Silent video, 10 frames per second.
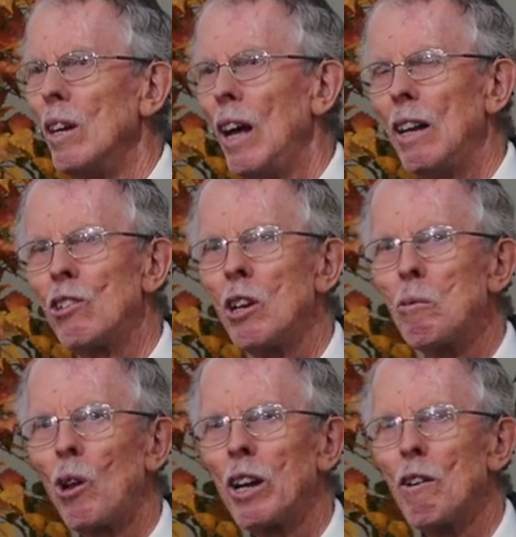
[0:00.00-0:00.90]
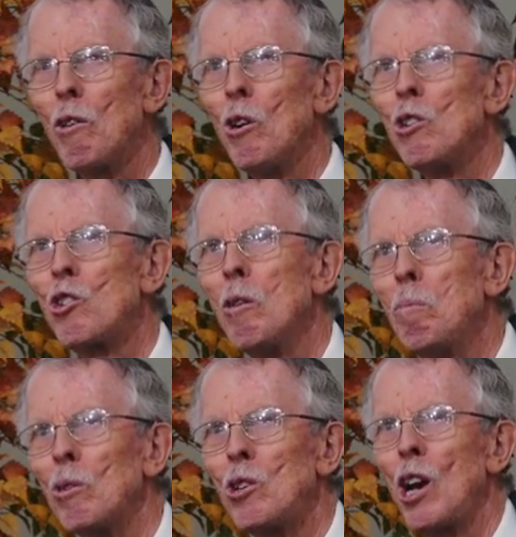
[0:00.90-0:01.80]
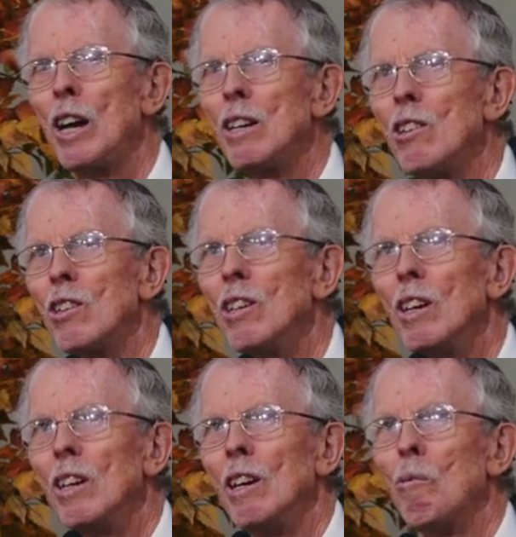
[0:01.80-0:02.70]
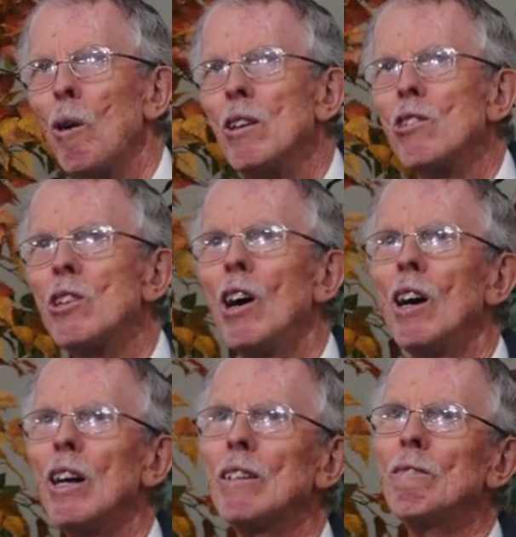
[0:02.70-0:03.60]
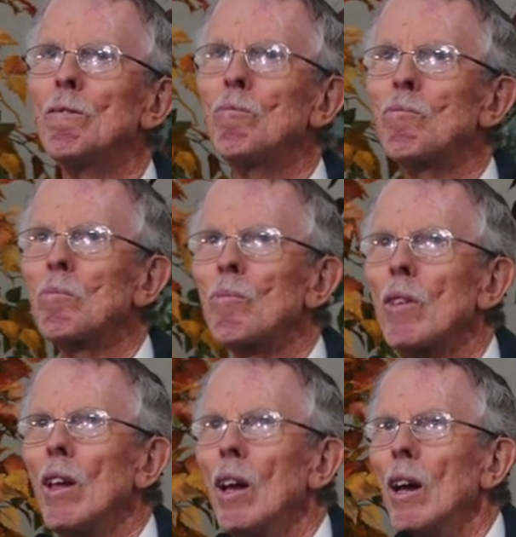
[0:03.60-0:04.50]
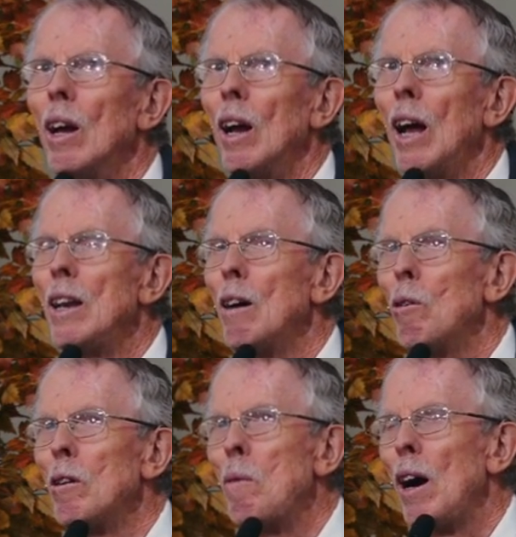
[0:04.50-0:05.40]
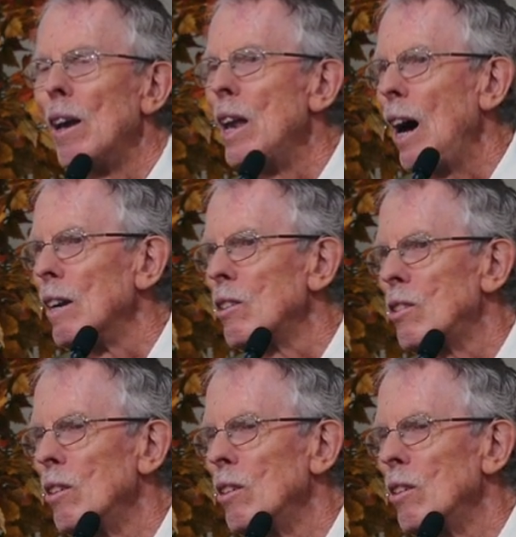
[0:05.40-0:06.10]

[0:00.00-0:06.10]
That seems like a very simple change in one's diet. And now, what about nuts?